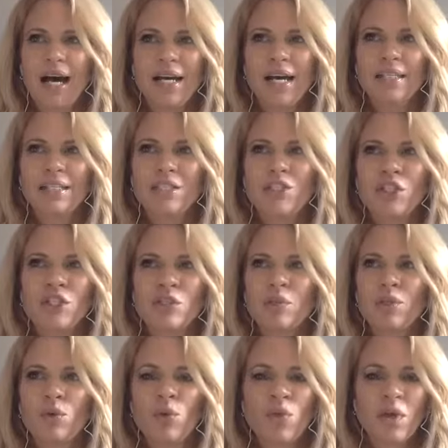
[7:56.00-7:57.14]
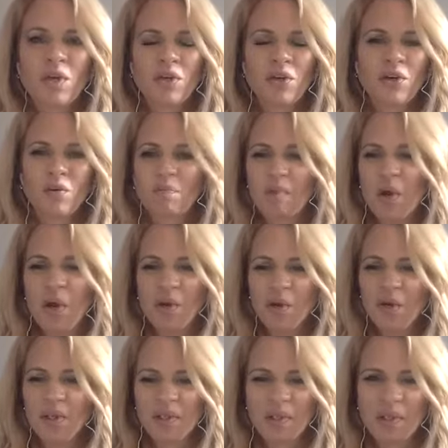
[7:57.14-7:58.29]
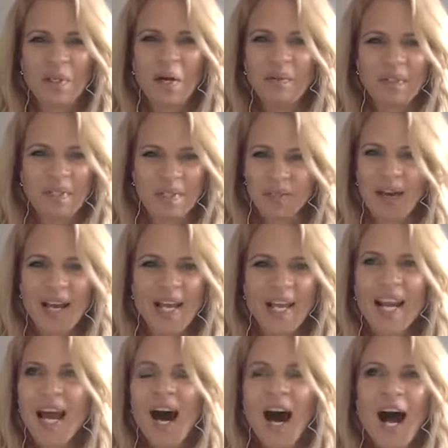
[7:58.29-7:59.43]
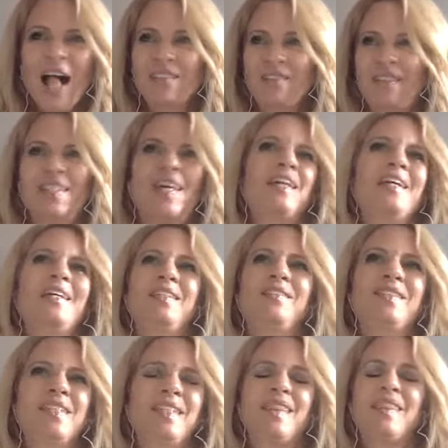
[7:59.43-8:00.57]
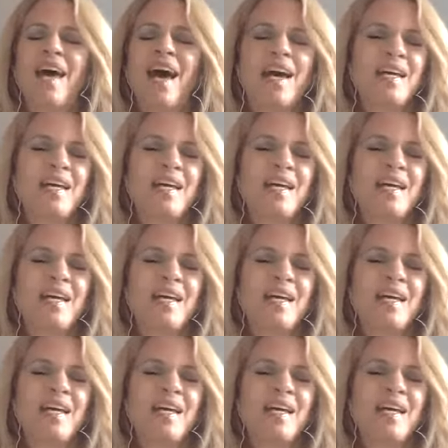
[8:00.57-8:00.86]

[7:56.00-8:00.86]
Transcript: And just when you think you're going straight, all of a sudden you just hit that